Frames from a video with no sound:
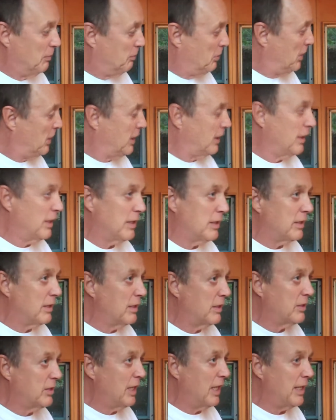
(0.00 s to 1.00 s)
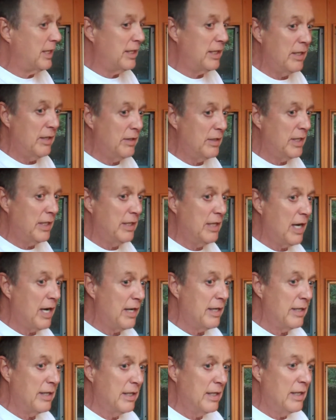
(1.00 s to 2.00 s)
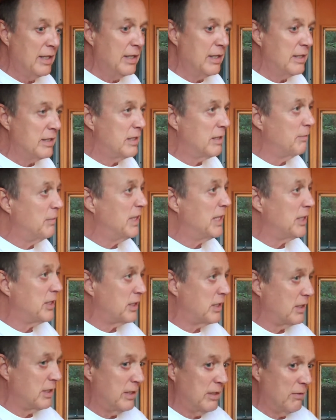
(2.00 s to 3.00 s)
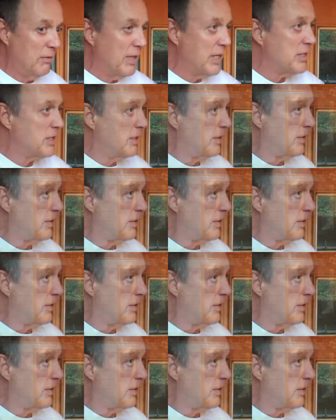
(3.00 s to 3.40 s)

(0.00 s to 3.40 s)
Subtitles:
Putting the shed in here did not diminish the rest of